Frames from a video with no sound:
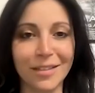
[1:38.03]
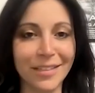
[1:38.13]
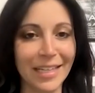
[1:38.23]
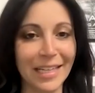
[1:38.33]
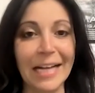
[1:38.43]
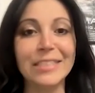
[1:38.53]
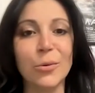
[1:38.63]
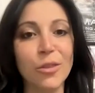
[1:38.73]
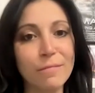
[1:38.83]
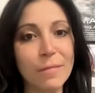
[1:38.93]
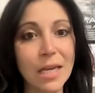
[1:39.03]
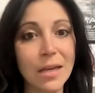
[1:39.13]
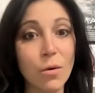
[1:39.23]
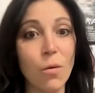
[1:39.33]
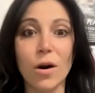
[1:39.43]
connecting with me,
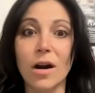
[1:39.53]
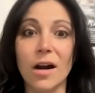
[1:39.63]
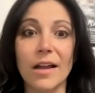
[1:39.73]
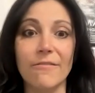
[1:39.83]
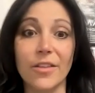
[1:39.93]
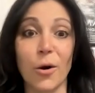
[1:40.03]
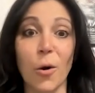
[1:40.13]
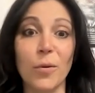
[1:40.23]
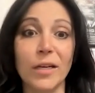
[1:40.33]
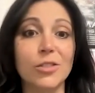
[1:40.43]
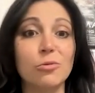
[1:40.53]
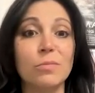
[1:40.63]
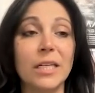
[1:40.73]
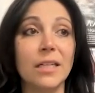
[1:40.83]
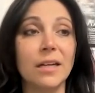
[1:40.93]
or if they're hoping to
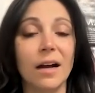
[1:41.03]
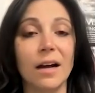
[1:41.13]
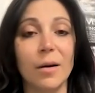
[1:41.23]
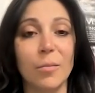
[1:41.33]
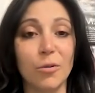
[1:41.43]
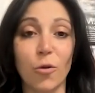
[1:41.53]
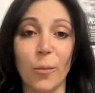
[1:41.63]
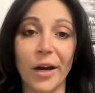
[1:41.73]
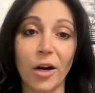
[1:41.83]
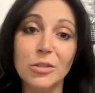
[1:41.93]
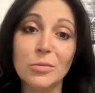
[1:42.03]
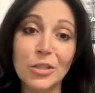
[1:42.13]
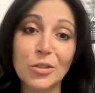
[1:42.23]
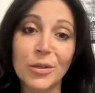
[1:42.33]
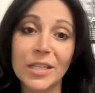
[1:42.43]
be a performing arts
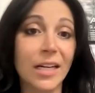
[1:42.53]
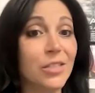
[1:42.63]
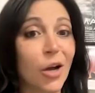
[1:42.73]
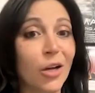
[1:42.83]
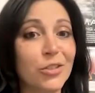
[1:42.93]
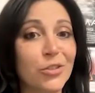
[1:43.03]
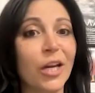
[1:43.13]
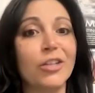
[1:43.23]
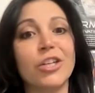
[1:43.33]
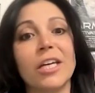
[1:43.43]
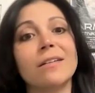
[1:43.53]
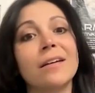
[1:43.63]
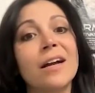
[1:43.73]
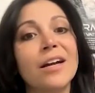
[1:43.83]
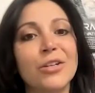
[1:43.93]
major with a dance concentration,
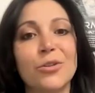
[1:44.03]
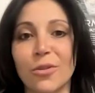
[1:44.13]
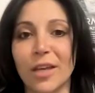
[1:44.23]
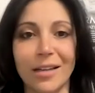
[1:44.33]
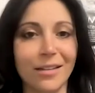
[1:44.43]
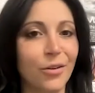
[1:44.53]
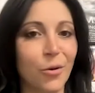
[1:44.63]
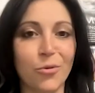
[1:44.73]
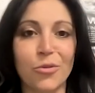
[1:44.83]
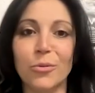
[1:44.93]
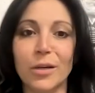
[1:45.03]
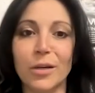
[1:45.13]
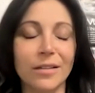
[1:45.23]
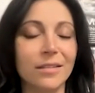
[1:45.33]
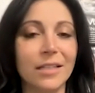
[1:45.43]
they go through
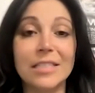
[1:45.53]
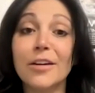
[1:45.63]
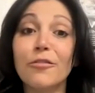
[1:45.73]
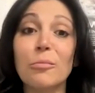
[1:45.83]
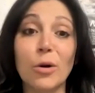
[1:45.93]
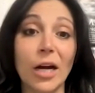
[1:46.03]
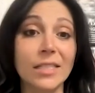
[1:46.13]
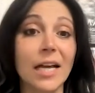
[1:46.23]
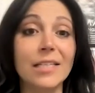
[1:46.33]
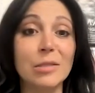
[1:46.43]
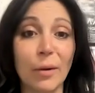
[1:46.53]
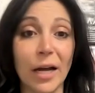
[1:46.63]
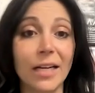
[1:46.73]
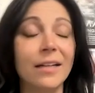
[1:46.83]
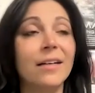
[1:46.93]
a different process, but